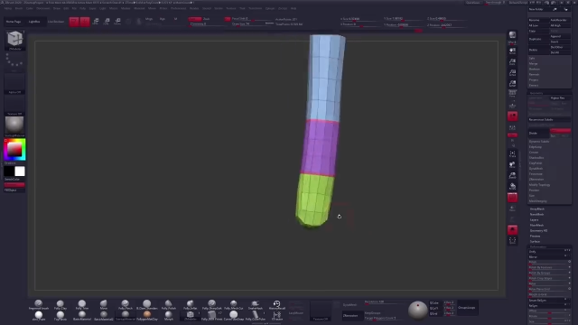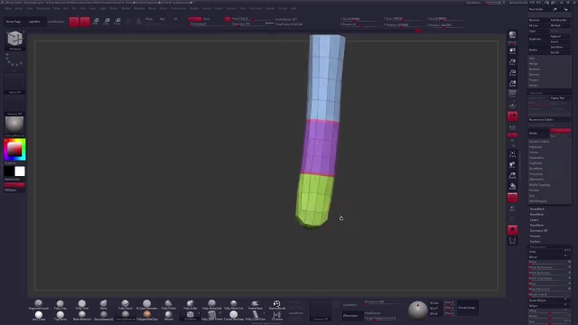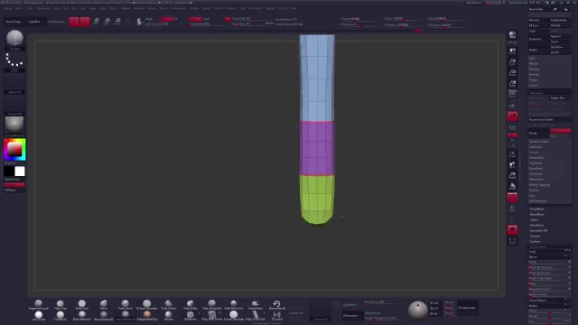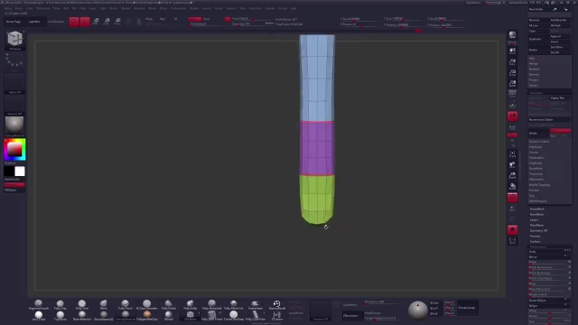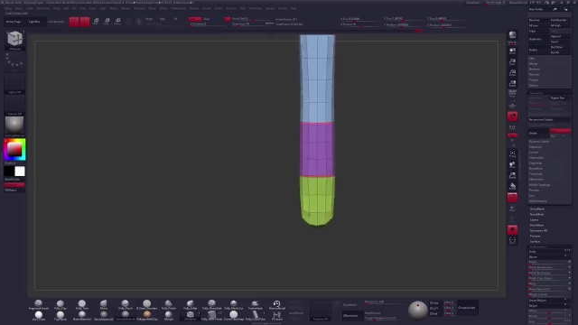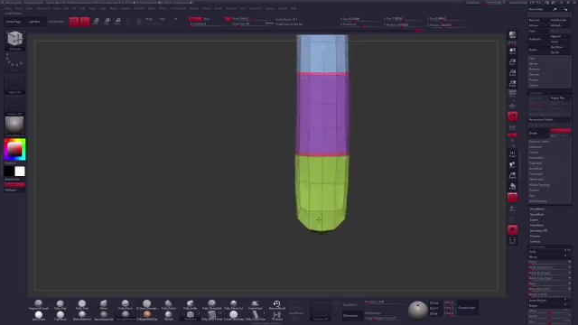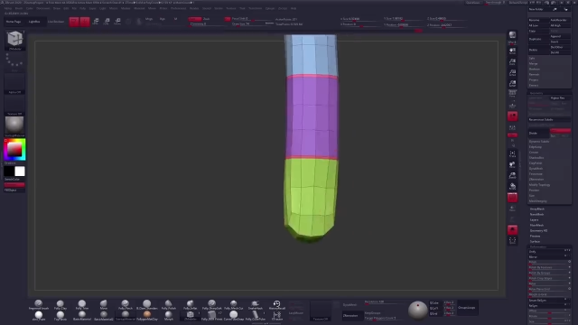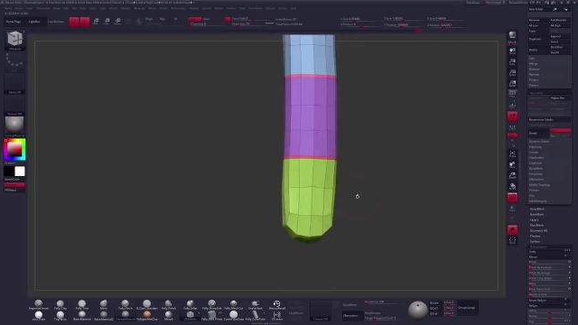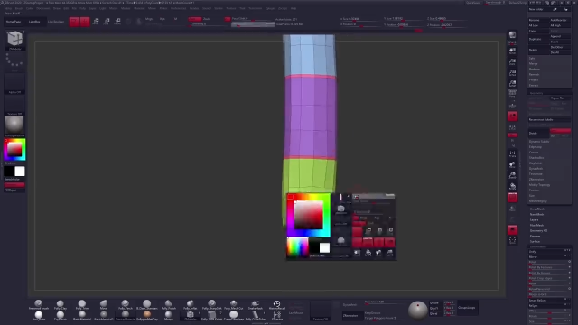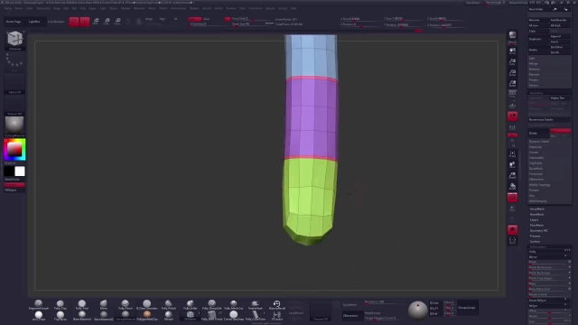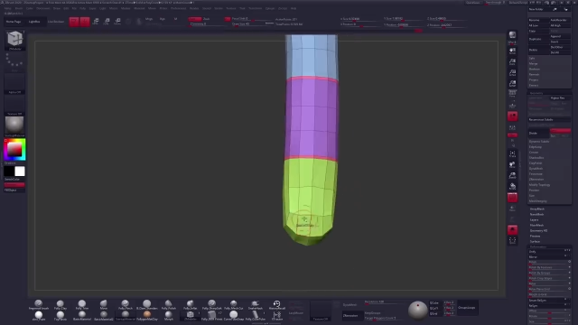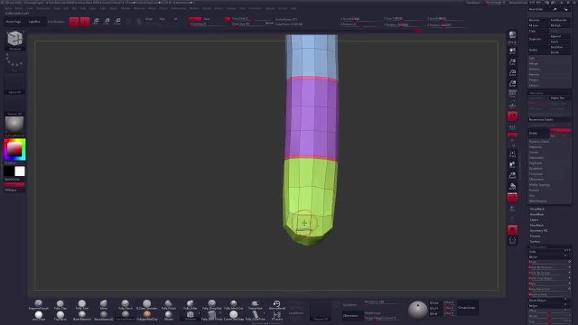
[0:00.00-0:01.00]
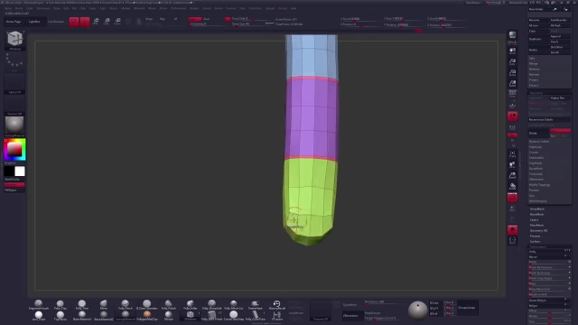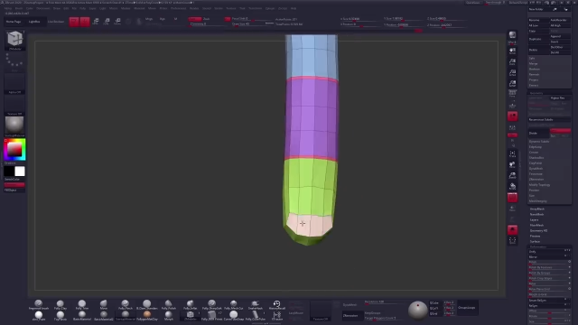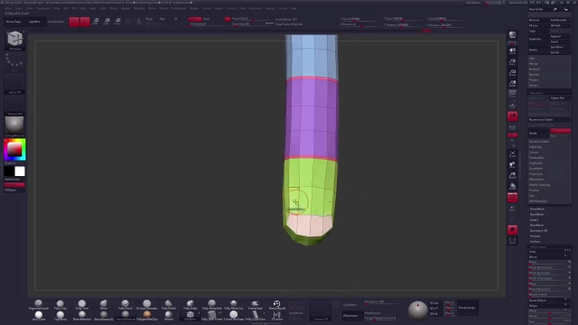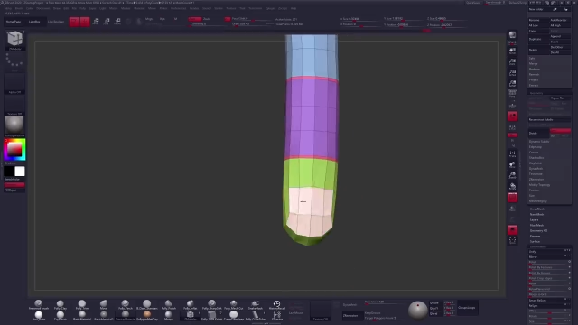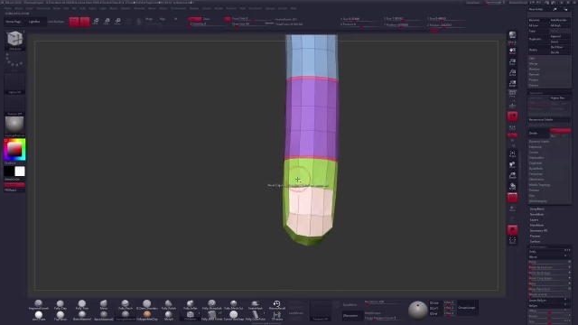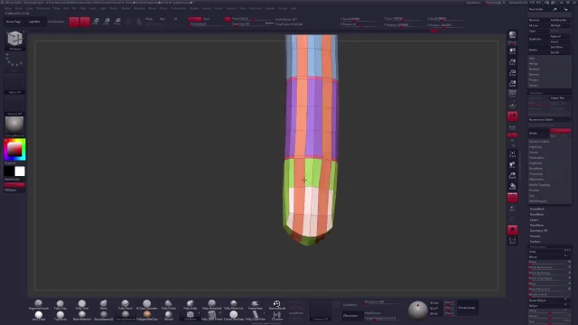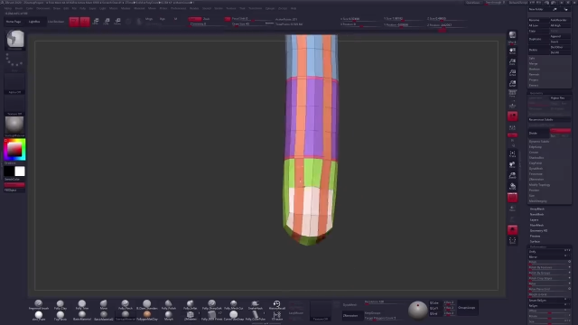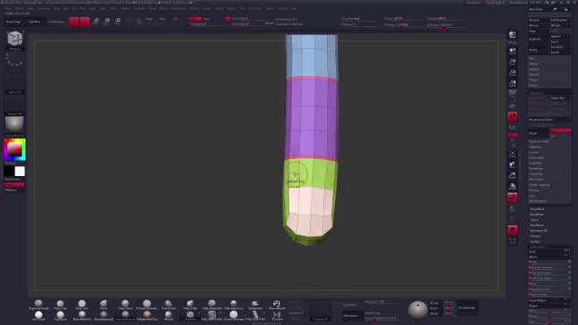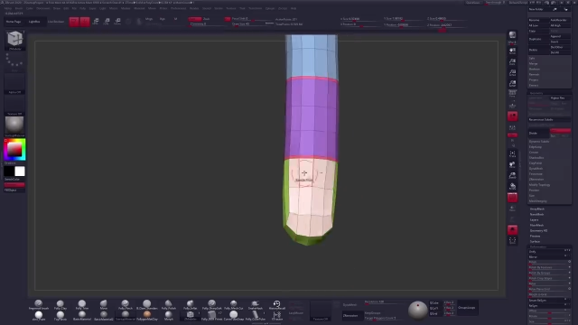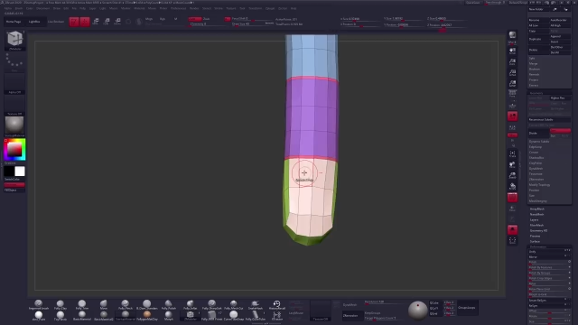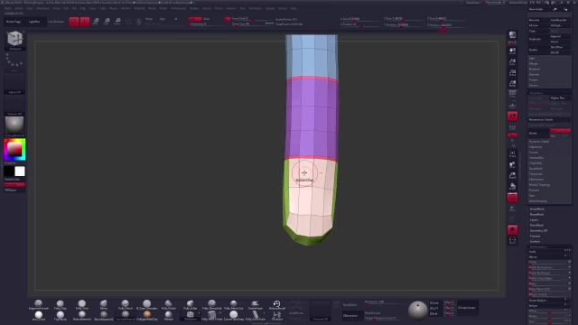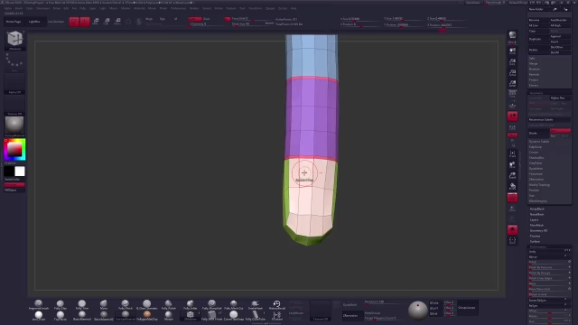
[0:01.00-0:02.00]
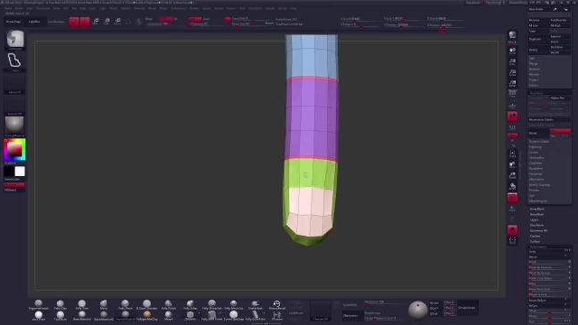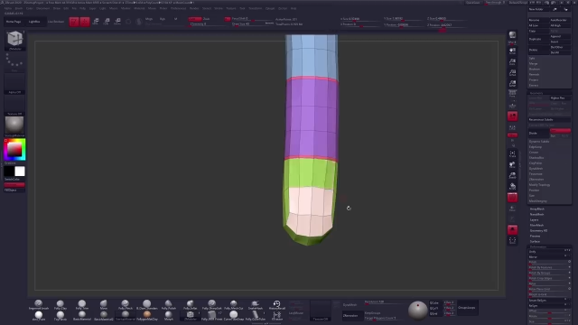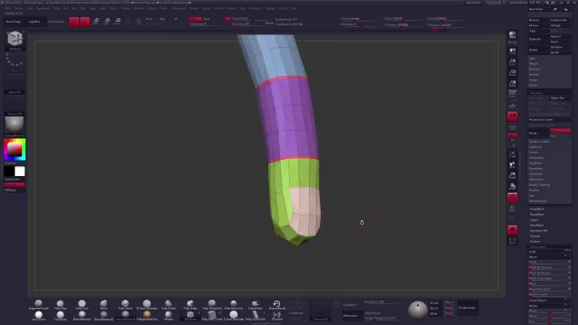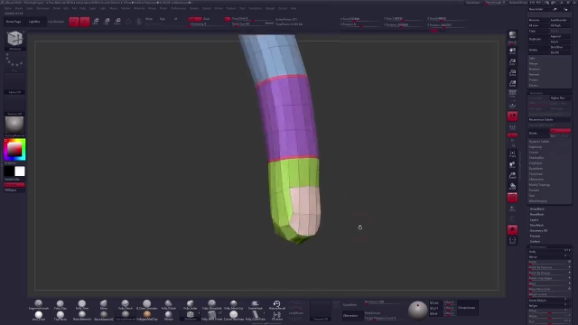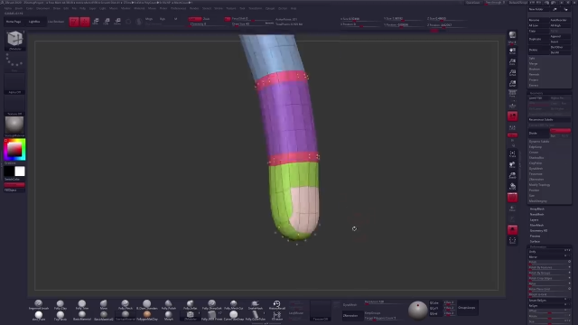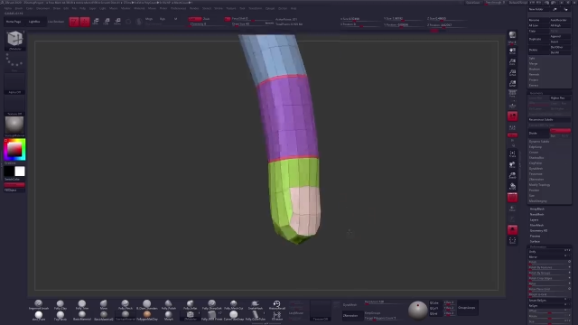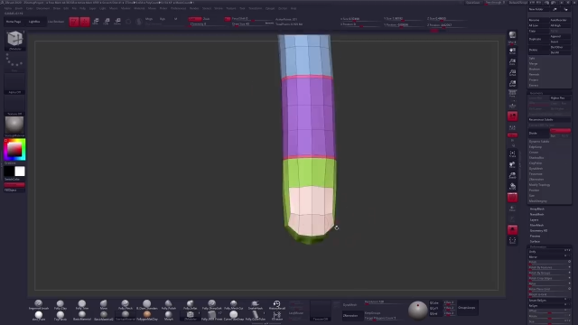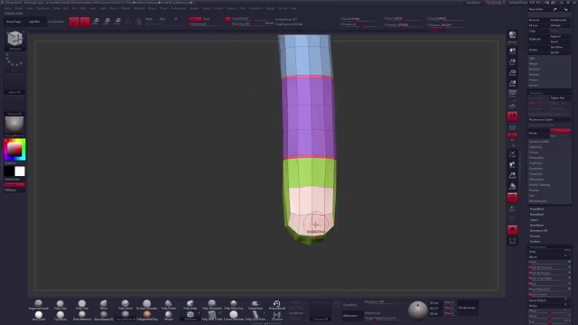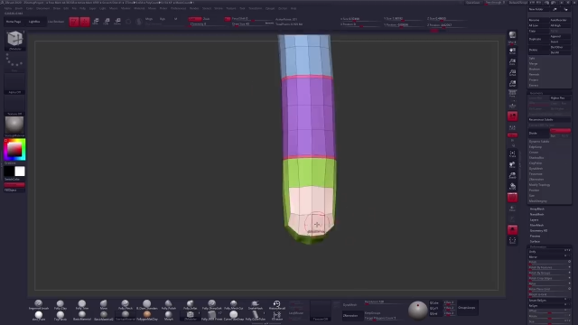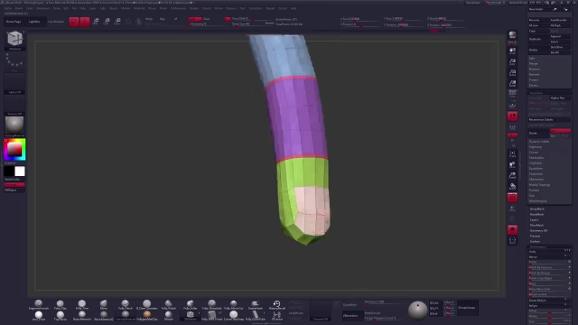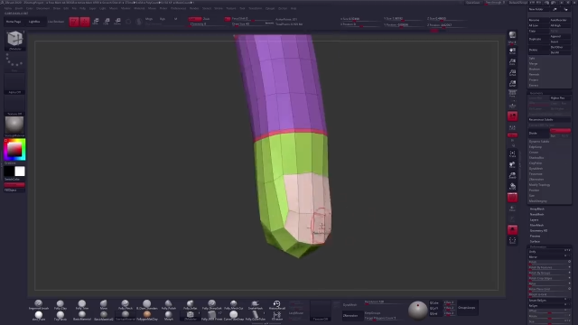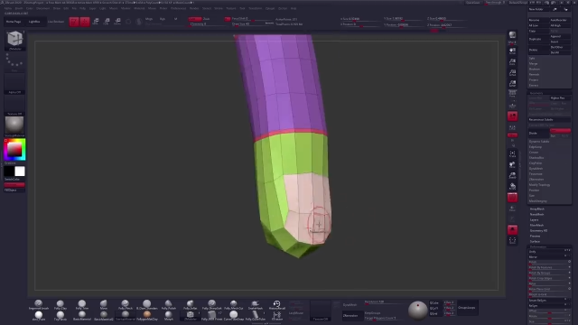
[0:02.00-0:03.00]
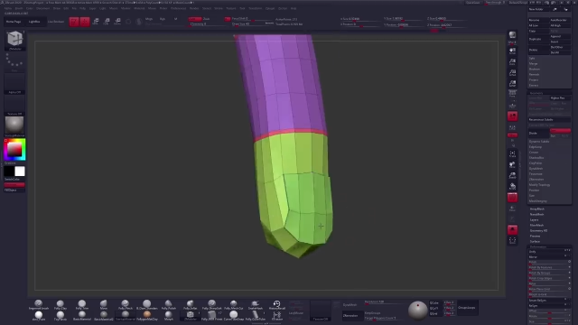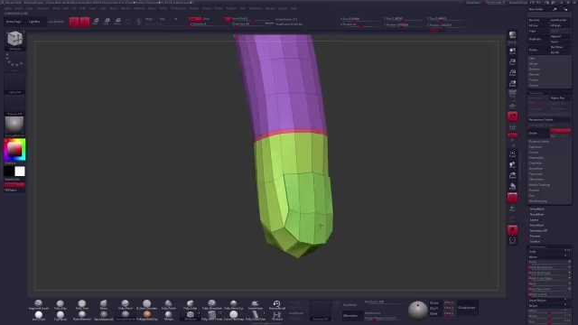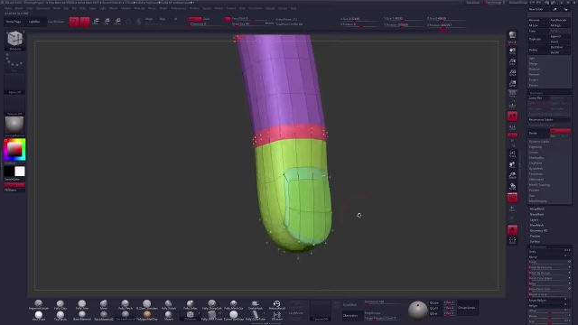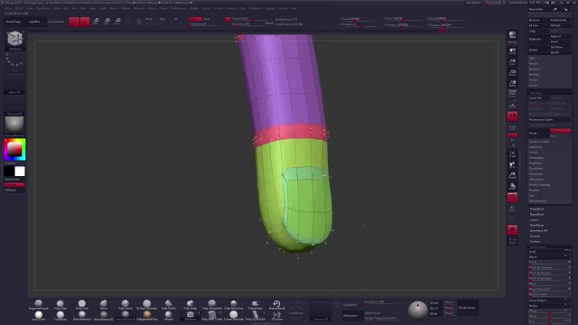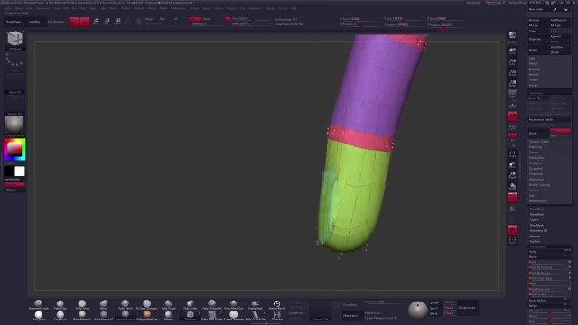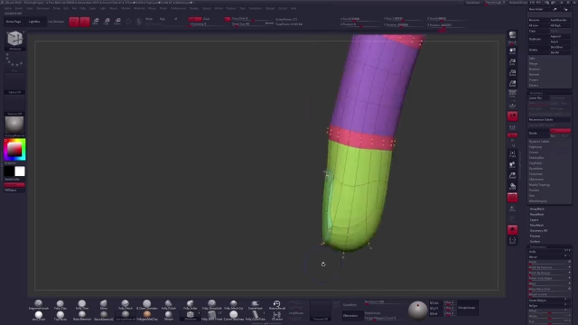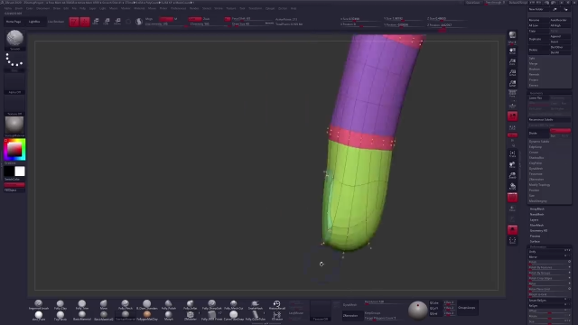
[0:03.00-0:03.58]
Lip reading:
(no speaker visible)